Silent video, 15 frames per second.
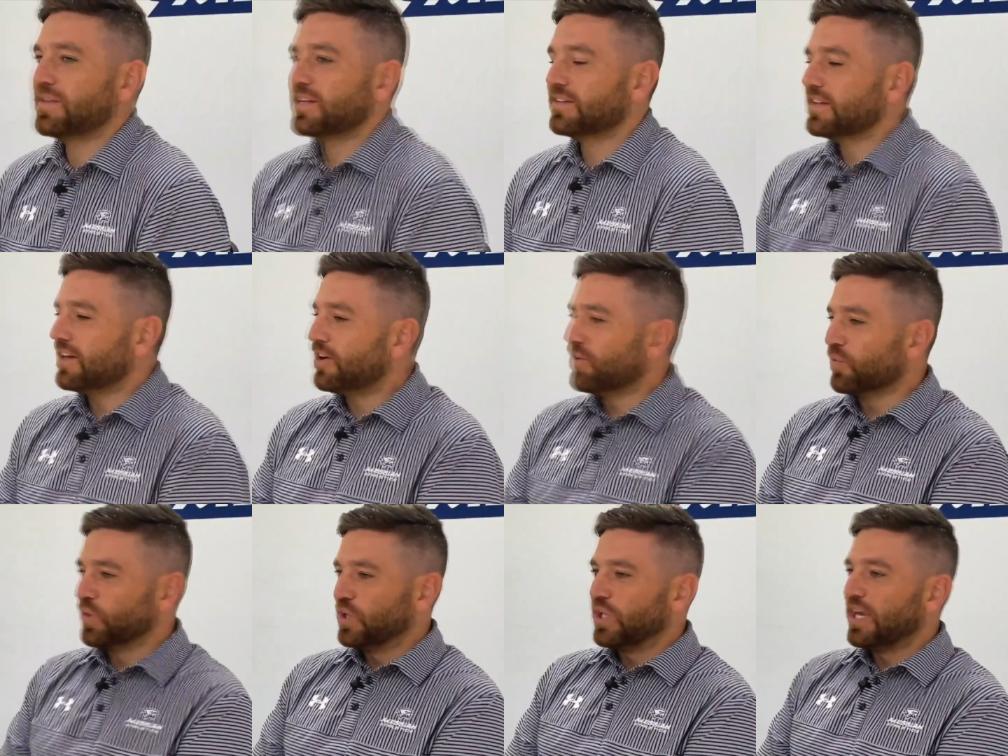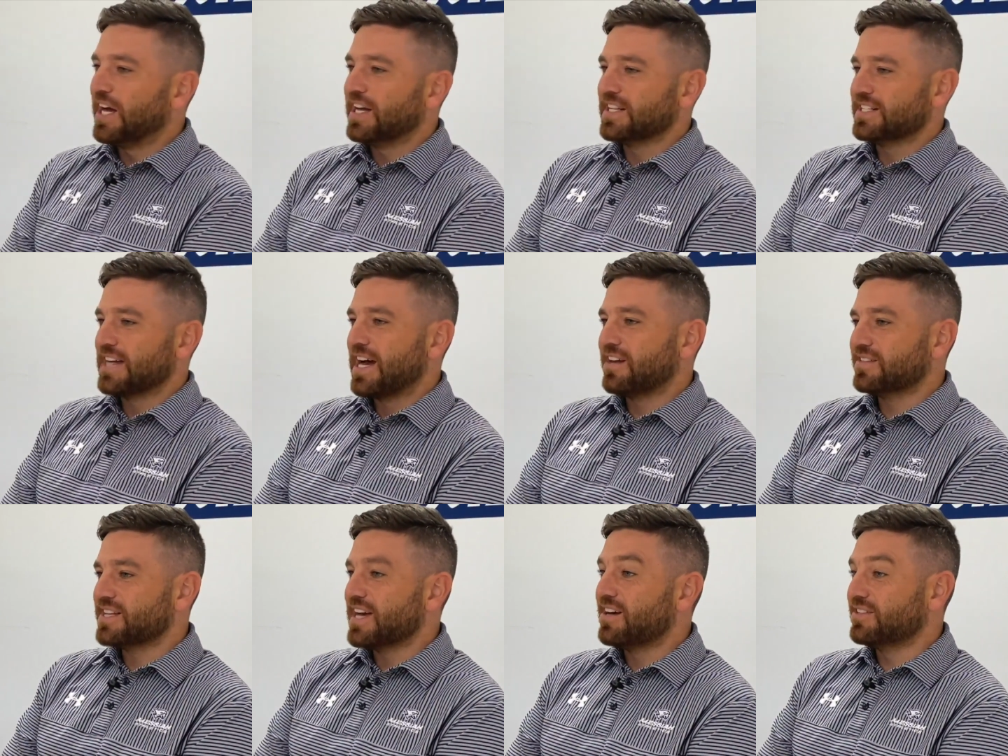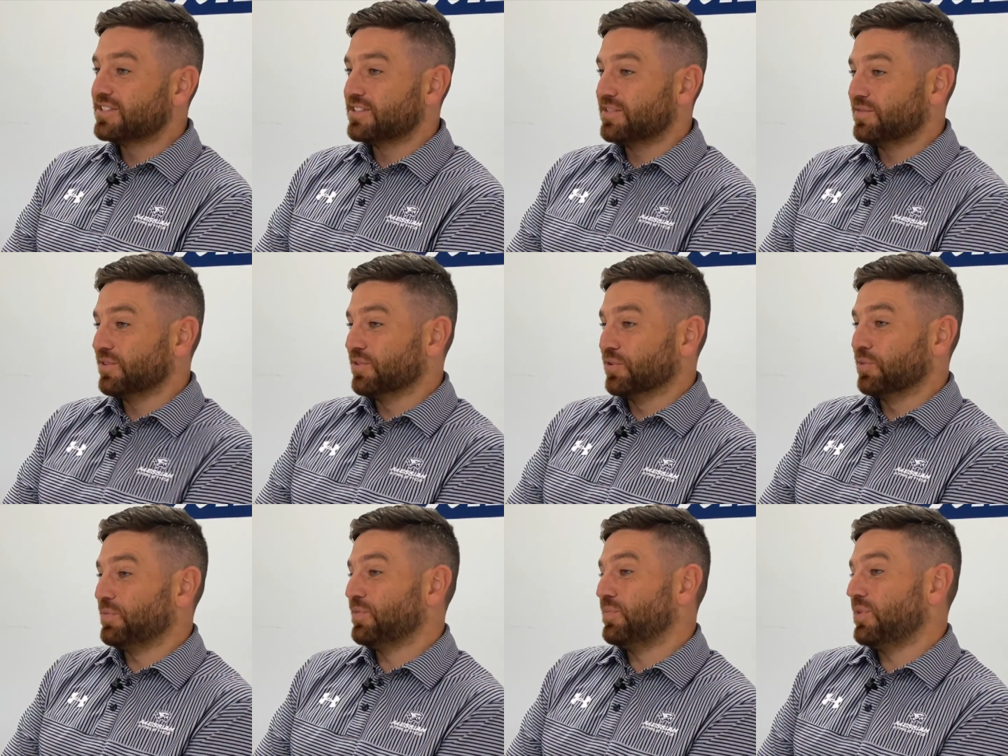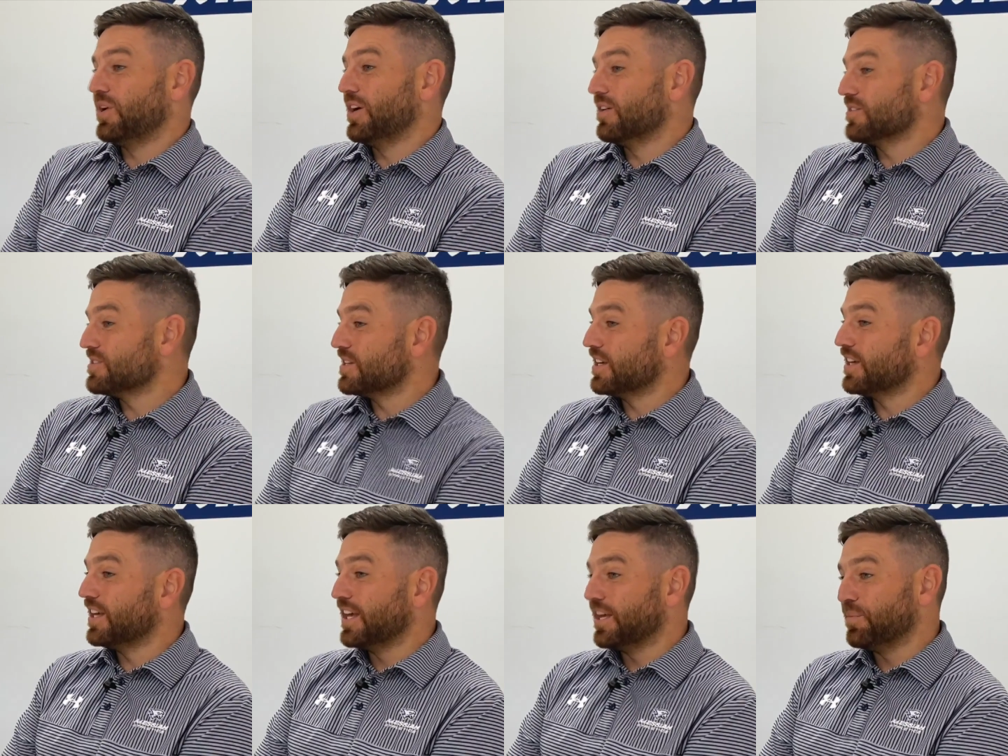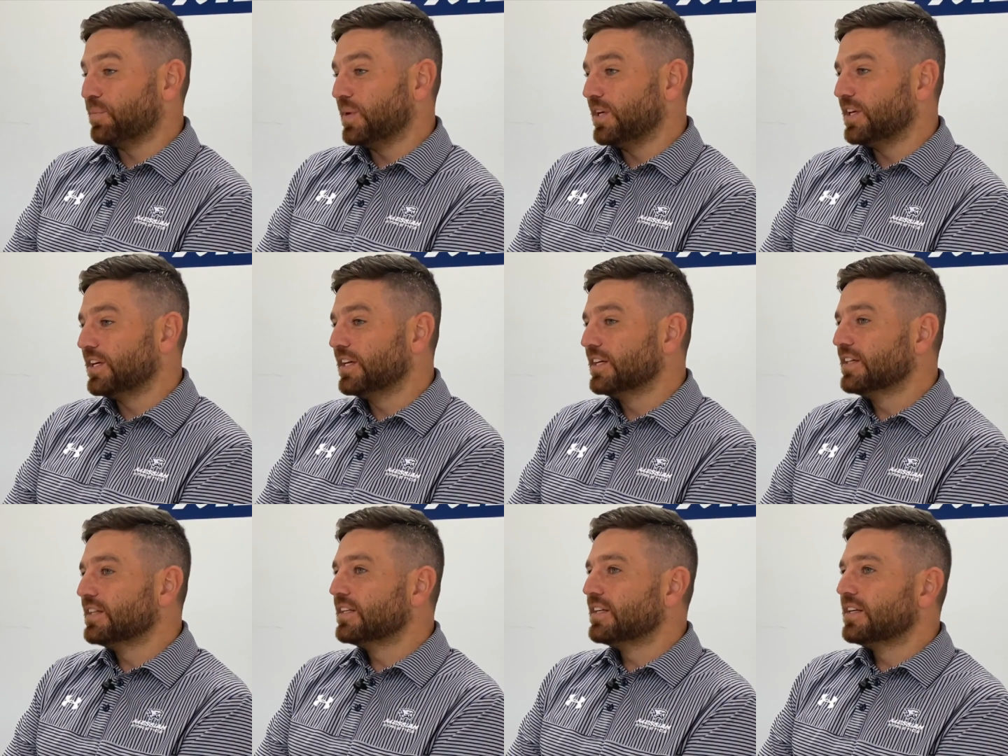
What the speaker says: I think they all realize how talented of a group of players they can be.